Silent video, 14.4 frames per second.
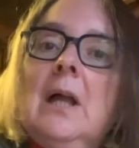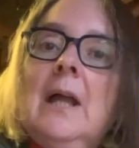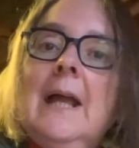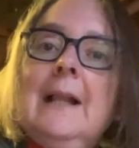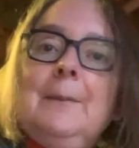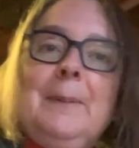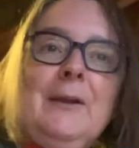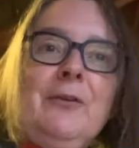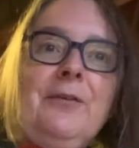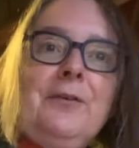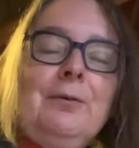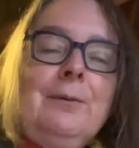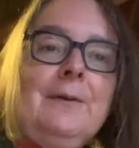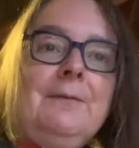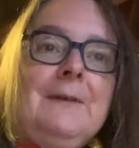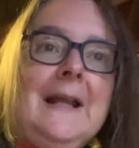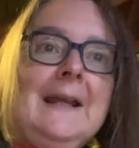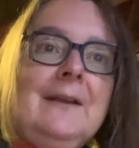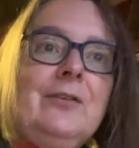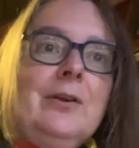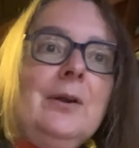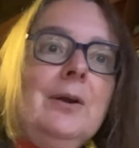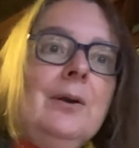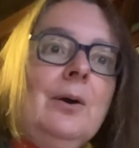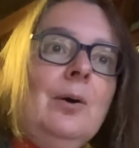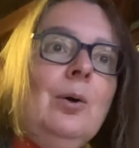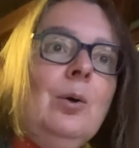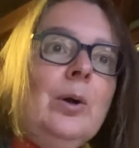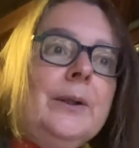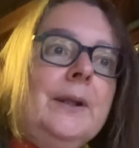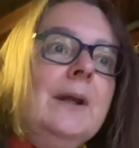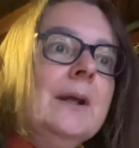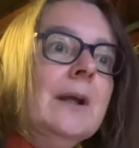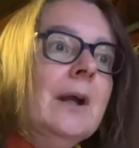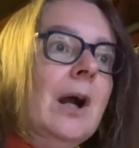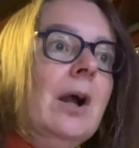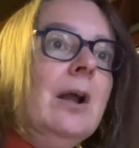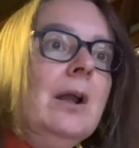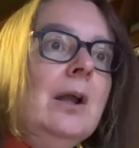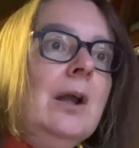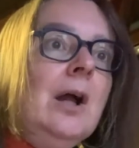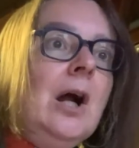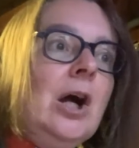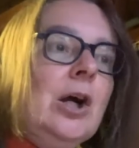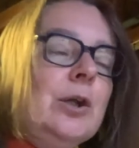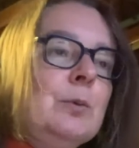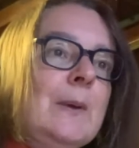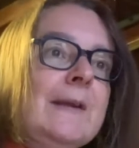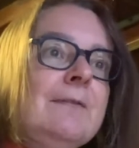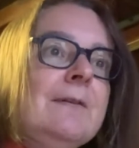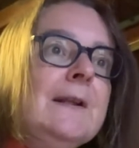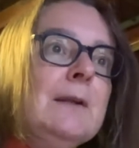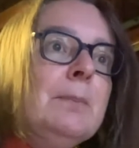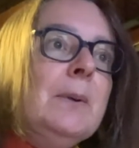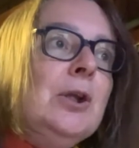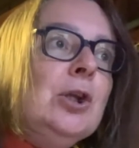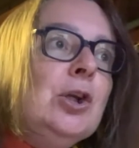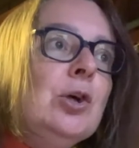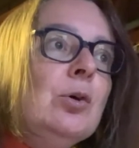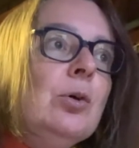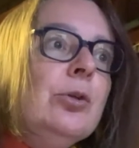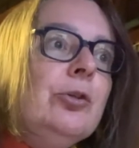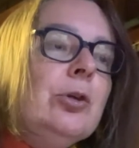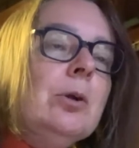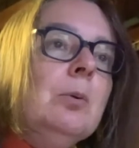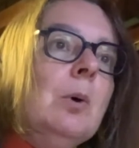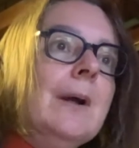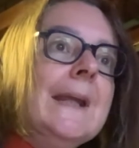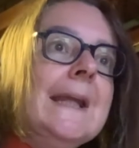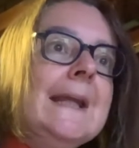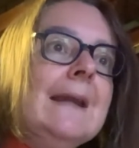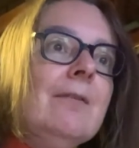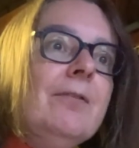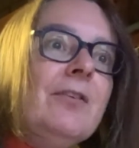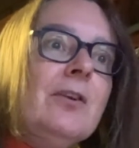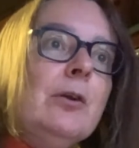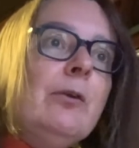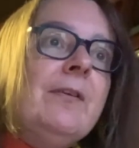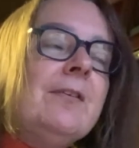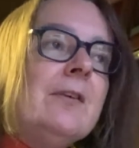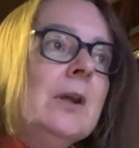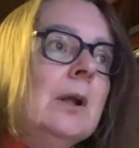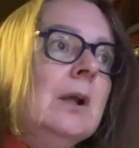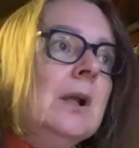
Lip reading: helping us to reflect on how we feel about God, what he gives us,